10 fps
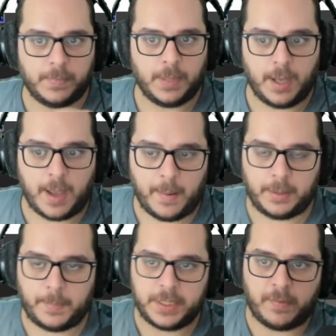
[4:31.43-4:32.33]
on
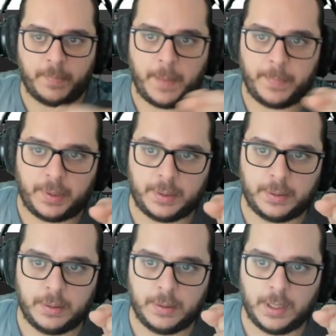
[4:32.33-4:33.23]
a piece of paper.
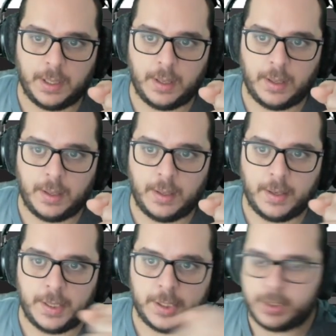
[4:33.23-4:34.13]

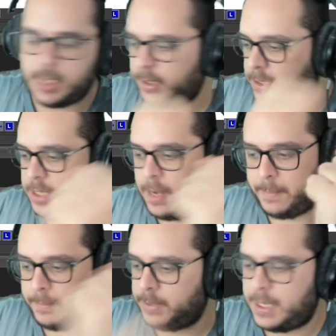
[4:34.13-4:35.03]
So it's like the
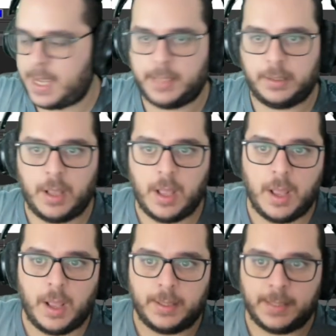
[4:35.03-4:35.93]
same that
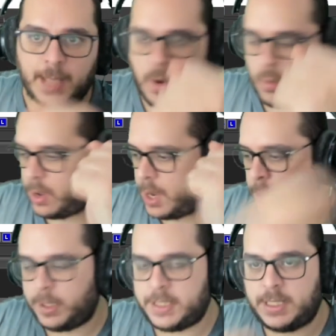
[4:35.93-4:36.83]
now I
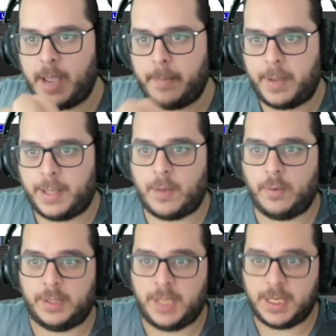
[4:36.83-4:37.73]
do the stamp and
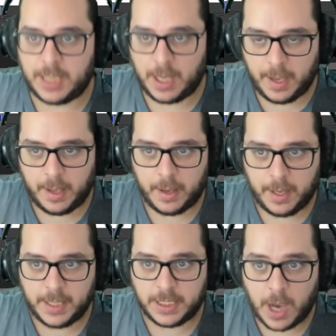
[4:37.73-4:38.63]
now this
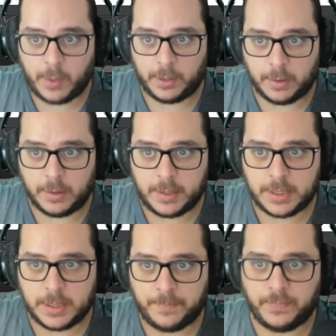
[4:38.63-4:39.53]
is how it
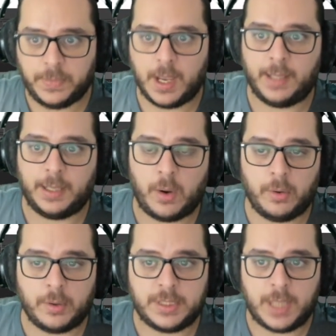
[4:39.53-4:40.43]
looks, and how it
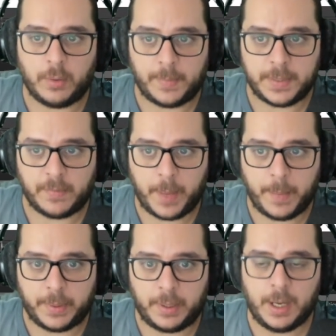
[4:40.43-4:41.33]
looks now on the piece of
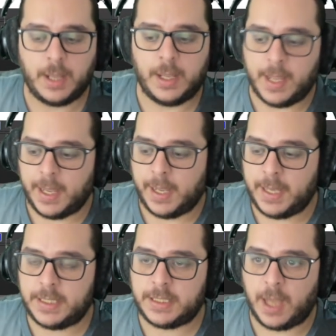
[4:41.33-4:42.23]
paper
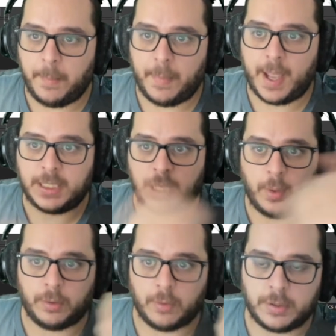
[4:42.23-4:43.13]
is the same as how
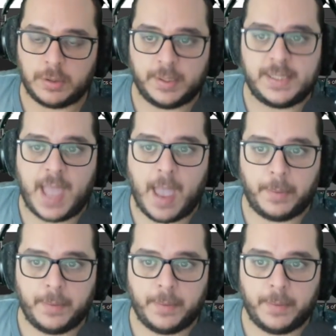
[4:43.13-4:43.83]
it looks on the stamp.